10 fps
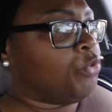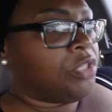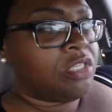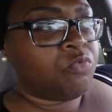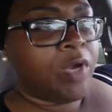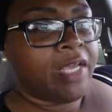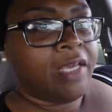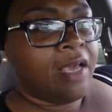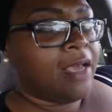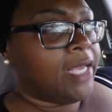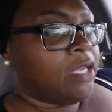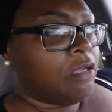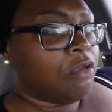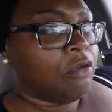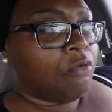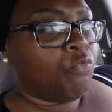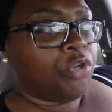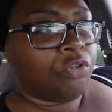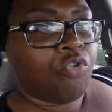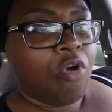where this white guy
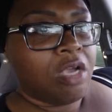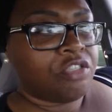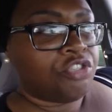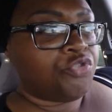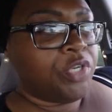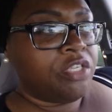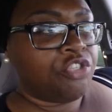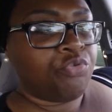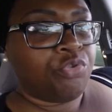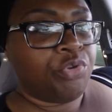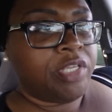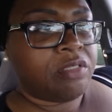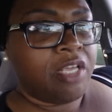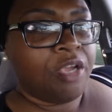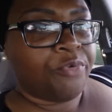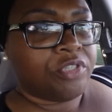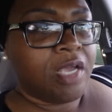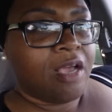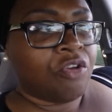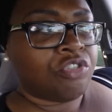went across the street to his neighbor's
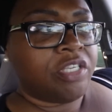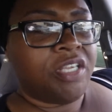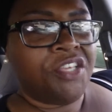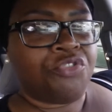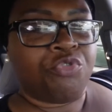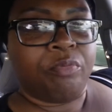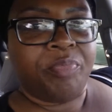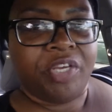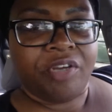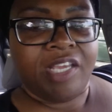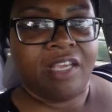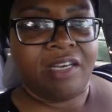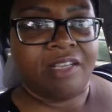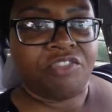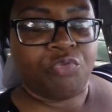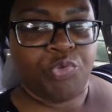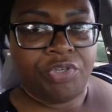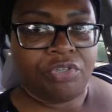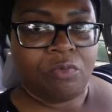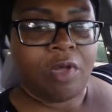house and he threw a beer can at their
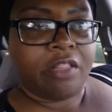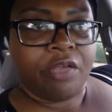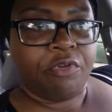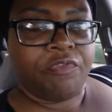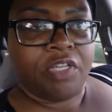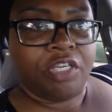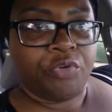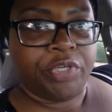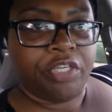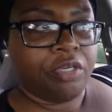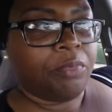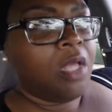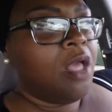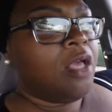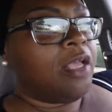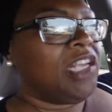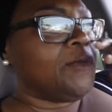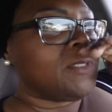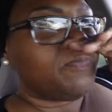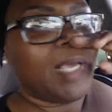window while they were videoing him. And
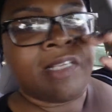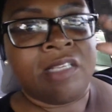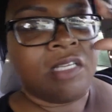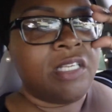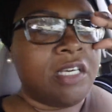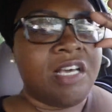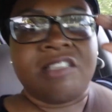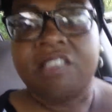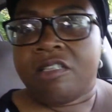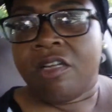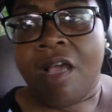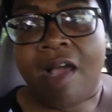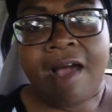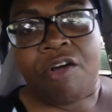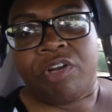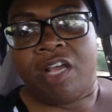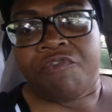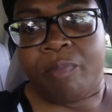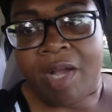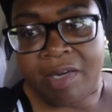he was basically cussing out
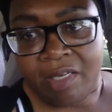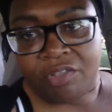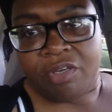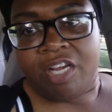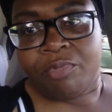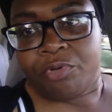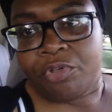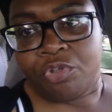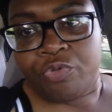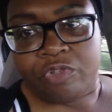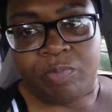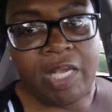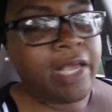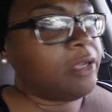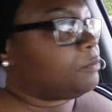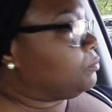everybody in the neighborhood who was black.